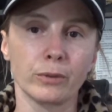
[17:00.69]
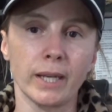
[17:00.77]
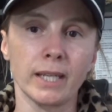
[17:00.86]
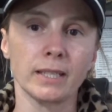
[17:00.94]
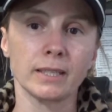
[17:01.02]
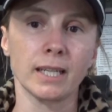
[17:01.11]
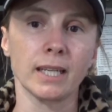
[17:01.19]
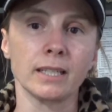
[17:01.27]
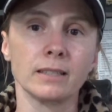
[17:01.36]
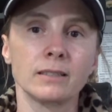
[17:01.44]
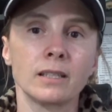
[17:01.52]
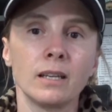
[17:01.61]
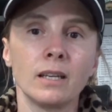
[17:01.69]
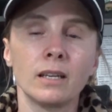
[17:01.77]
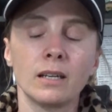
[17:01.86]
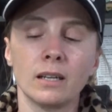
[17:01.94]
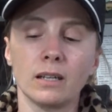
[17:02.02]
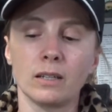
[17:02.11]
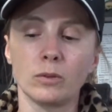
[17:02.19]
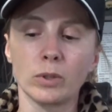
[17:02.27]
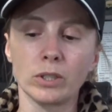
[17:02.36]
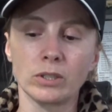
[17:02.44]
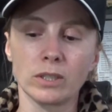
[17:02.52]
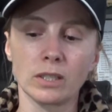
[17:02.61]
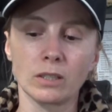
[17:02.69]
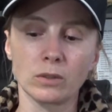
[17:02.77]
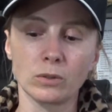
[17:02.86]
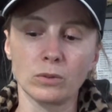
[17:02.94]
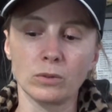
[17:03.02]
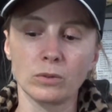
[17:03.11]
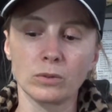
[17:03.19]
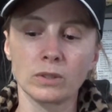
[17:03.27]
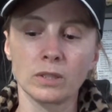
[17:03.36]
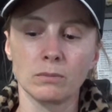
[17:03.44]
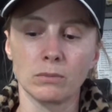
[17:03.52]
orangutans. We did lose